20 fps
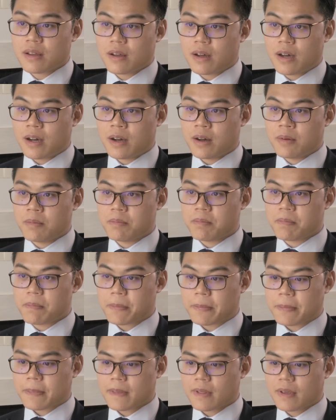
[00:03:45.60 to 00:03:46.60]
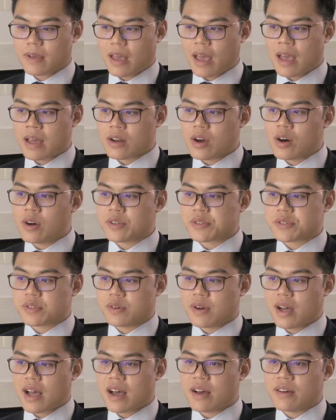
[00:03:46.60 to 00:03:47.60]
and
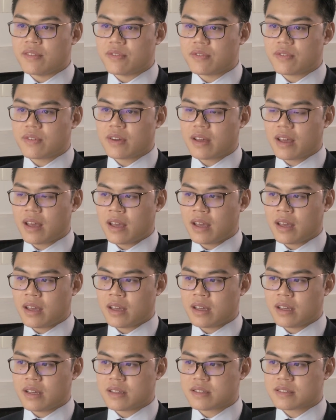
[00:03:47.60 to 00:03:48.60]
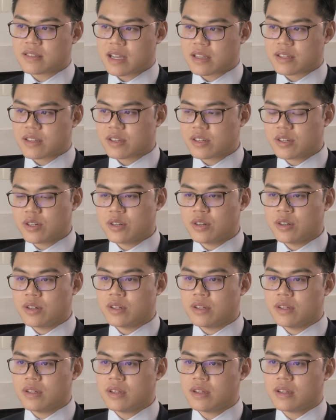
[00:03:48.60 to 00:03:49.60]
also have a technical,